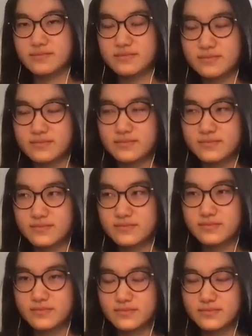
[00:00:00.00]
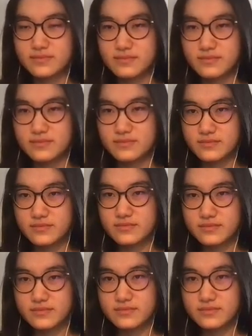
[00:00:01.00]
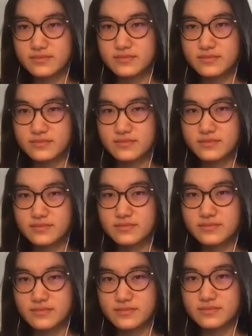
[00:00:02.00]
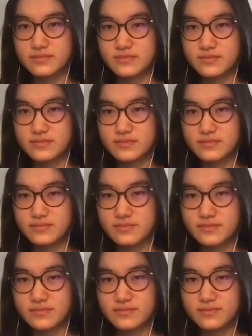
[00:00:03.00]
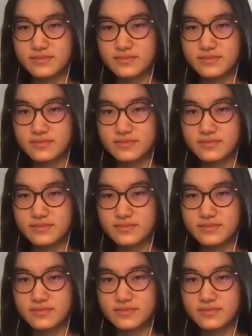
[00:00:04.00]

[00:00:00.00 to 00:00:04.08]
The person shown says nothing.